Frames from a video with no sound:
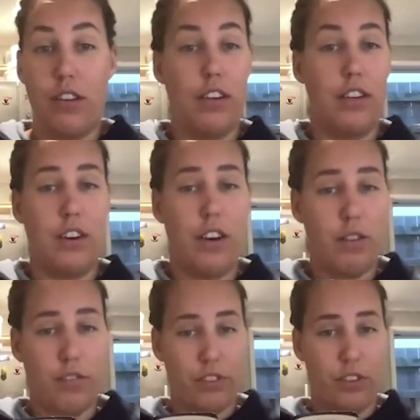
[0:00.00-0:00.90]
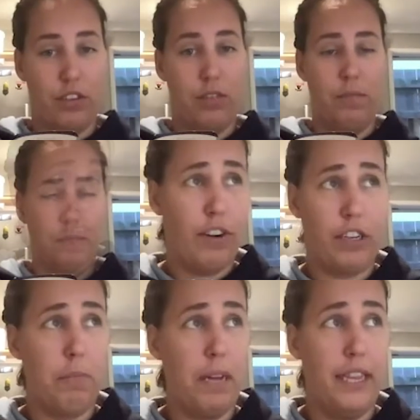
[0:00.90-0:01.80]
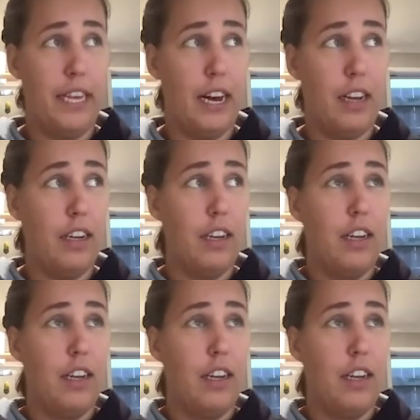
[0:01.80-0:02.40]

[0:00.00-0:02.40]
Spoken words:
Like, I often recommend that.